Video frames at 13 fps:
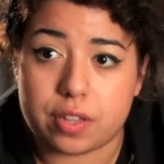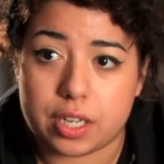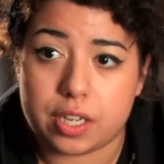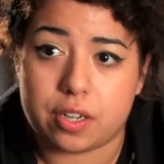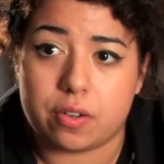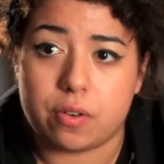
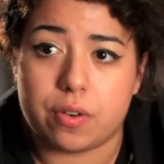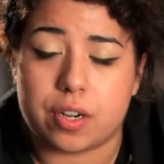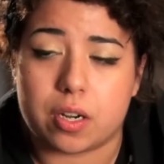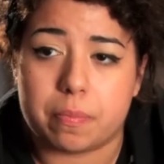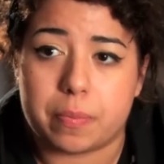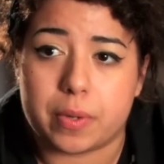they need an
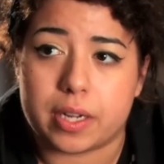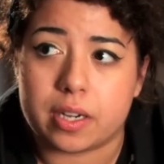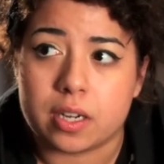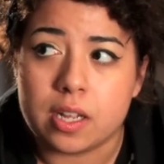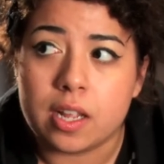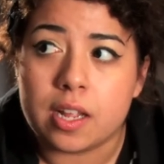order,
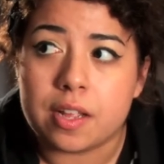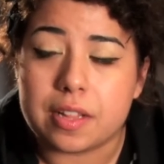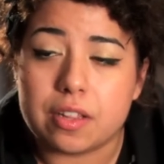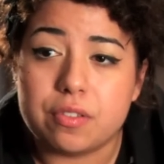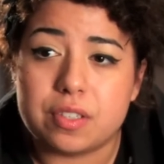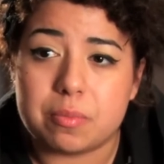but
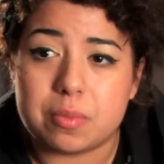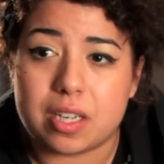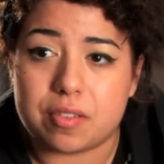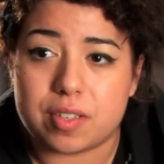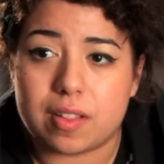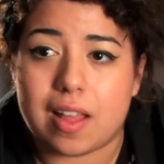they lose
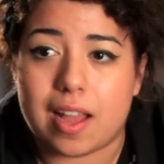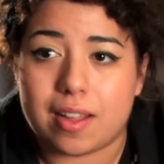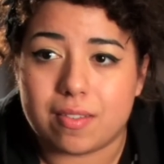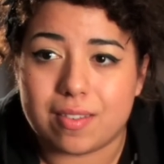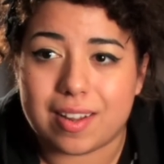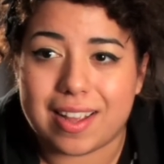themselves in
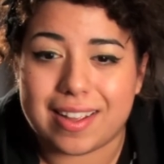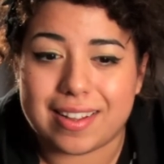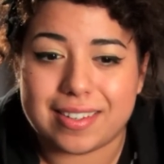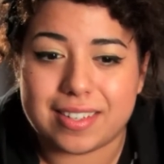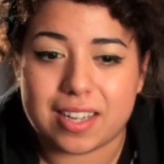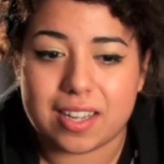that.
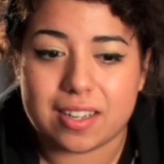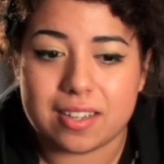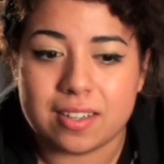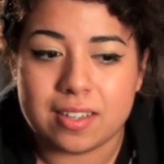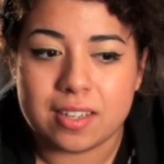And uh,